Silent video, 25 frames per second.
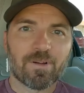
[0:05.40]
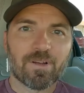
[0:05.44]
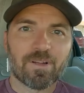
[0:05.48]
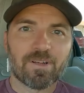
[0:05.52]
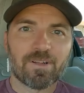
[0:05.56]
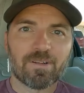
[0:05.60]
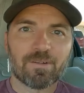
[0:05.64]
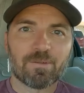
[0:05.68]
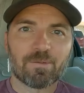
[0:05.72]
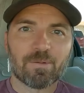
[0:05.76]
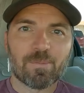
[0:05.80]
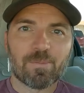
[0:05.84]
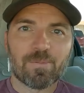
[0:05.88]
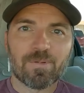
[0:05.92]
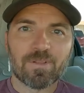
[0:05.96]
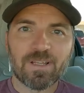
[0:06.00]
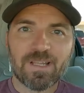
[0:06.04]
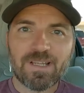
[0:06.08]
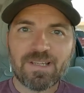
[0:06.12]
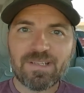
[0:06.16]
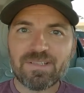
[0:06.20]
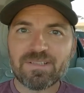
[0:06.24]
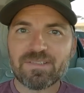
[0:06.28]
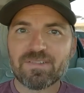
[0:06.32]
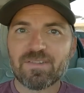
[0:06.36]
going to
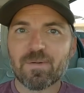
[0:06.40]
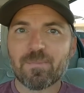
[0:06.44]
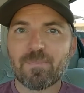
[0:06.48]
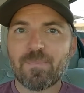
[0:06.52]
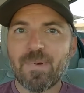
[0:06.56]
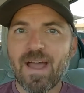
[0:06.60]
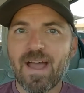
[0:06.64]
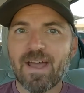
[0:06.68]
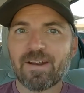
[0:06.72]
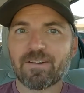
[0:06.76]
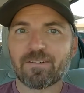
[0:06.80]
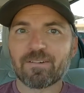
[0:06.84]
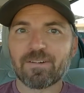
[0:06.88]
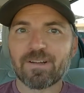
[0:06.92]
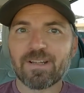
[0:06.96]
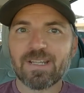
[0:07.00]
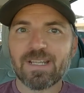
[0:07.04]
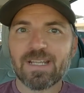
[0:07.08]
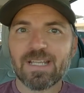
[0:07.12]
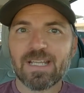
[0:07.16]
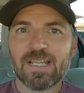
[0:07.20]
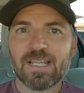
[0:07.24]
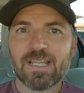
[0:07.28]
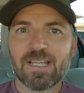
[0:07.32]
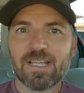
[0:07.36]
replace the
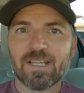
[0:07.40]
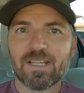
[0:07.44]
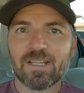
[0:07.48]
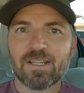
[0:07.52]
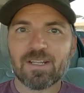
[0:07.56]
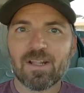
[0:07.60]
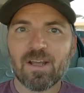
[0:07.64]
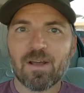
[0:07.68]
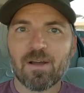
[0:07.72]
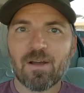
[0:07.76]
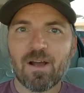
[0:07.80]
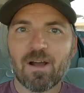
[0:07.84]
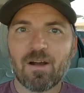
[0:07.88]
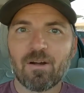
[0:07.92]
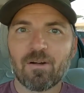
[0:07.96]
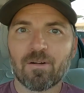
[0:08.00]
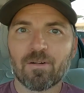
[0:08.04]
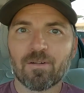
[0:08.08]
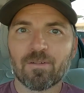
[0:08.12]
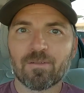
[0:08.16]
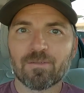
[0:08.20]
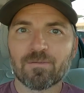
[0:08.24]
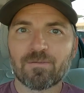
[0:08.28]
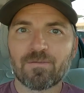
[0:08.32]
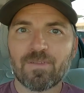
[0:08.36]
battery in
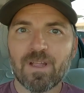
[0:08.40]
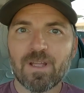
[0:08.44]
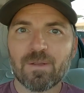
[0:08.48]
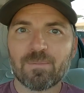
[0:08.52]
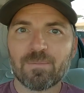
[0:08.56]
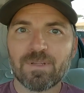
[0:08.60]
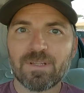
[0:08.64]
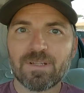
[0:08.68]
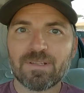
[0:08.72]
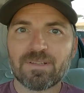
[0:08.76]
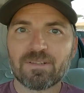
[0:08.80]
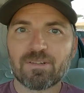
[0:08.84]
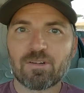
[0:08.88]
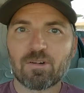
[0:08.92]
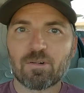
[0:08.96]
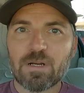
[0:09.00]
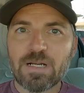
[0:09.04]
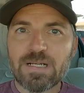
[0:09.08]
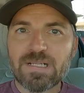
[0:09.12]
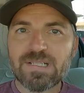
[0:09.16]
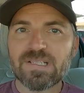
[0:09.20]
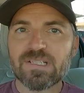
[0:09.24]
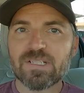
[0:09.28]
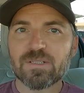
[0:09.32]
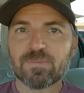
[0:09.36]
our family's
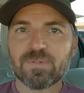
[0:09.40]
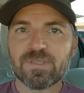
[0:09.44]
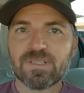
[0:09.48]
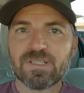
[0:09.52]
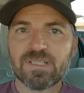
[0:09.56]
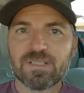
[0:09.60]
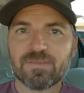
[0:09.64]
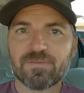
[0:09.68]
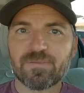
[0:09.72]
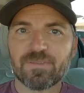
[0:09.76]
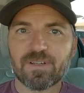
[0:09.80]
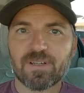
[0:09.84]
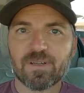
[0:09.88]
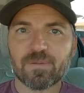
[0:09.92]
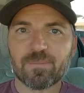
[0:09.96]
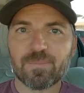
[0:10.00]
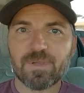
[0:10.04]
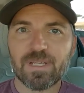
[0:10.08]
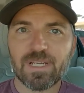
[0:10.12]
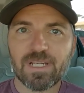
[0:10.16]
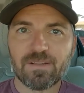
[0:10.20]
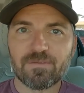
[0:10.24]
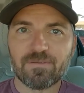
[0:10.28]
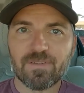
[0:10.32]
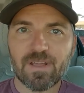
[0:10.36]
Chrysler Pacifica
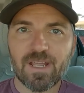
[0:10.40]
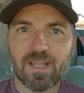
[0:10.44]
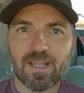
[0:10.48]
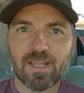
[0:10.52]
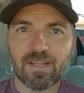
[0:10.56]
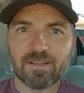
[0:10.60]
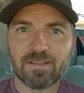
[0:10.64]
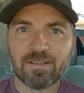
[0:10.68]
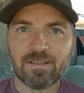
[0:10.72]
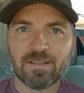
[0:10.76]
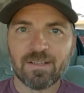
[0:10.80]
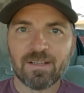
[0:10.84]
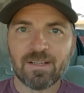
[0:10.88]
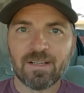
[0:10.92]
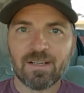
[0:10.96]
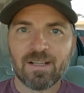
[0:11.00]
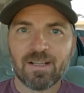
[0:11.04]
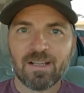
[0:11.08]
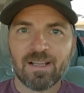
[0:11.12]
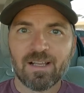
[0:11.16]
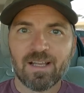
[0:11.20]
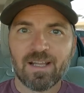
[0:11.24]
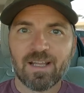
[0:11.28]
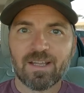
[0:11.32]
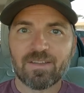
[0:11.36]
minivan.
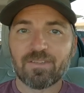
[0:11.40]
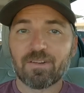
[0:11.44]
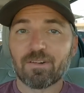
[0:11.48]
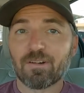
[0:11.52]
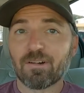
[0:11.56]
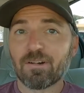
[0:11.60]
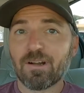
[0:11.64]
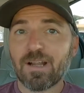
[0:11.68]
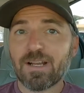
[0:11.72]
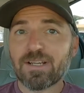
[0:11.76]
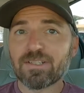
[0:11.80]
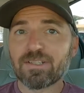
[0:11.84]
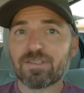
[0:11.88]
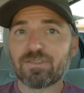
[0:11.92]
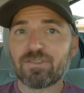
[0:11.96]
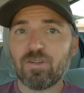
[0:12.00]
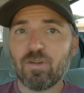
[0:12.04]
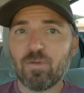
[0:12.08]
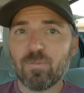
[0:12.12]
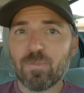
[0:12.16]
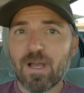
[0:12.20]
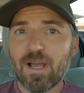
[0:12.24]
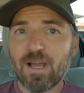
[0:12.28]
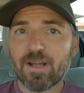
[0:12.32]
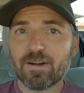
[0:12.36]
And there are actually
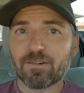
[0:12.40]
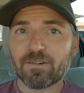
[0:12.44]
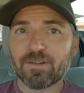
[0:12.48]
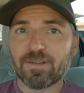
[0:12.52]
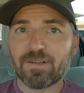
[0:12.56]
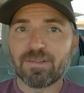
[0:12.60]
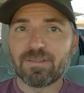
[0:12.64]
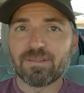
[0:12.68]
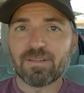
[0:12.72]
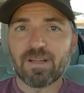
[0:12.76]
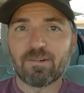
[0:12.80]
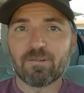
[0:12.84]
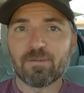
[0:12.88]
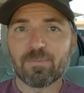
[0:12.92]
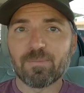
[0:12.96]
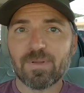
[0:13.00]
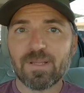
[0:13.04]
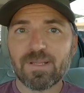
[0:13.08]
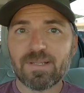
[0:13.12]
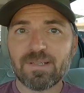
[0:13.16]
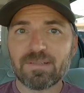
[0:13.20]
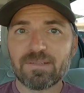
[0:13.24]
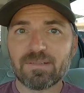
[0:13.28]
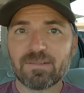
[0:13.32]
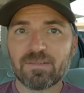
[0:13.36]
two batteries. I
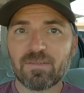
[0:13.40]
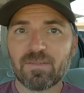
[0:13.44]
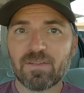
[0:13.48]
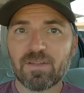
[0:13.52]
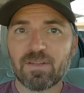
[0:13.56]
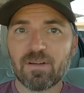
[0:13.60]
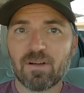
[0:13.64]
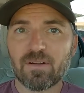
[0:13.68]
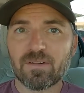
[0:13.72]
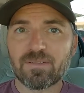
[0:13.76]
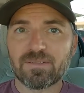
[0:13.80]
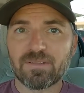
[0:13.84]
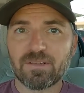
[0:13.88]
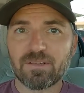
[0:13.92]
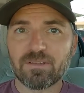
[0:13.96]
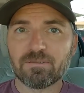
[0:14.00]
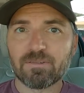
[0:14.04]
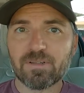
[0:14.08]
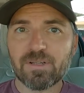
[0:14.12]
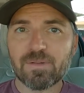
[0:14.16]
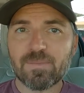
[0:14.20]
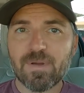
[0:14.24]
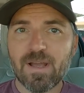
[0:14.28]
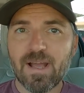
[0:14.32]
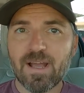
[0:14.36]
replaced the
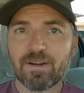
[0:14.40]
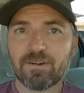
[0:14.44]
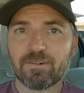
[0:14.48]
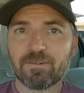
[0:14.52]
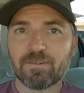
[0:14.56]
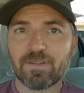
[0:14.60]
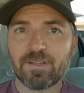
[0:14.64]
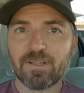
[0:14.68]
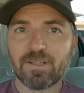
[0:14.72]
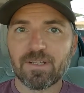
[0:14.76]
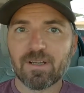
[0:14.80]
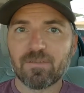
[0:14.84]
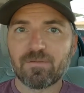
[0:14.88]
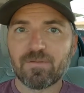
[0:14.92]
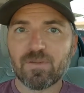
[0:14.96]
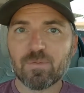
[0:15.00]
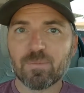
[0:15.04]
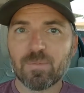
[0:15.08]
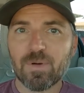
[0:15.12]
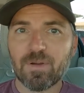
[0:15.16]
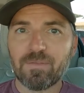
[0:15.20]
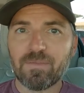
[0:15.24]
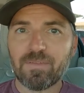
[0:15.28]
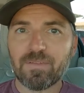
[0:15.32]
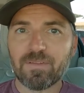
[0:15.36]
auxiliary battery a few
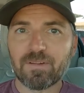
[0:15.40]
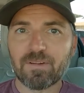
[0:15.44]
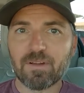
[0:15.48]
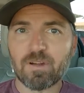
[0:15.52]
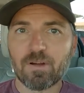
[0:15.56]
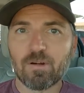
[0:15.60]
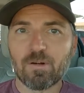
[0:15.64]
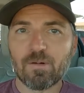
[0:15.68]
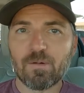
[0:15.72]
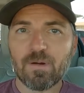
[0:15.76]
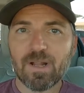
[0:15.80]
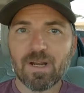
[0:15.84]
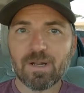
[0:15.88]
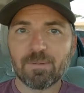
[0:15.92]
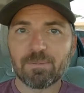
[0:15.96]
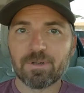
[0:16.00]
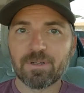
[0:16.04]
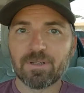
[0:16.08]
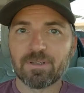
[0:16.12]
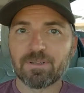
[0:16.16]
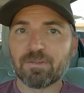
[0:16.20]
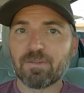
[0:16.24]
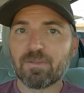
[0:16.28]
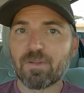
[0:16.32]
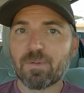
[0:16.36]
months ago, and I'm going
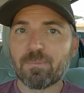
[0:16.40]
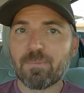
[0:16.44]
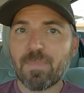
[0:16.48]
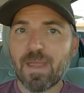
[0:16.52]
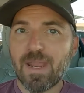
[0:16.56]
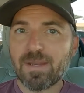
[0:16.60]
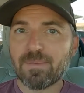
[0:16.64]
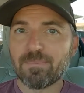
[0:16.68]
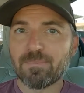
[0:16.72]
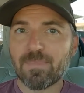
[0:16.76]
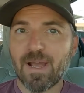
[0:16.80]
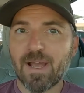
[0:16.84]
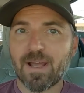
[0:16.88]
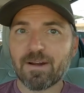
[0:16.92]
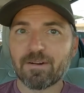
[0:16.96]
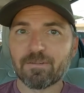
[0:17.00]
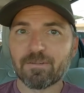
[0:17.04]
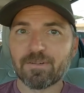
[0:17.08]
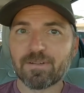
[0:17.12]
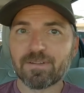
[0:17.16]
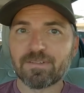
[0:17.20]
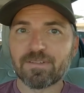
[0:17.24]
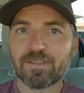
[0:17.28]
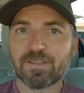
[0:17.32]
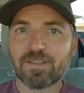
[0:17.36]
to do the main
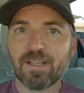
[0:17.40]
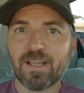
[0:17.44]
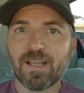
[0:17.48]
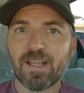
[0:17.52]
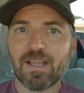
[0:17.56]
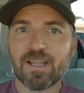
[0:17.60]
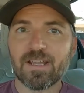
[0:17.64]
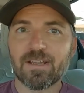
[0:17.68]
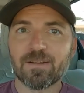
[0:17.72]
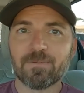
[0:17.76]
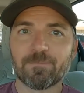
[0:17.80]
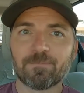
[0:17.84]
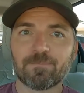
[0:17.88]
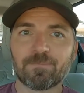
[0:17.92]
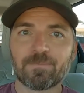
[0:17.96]
battery today.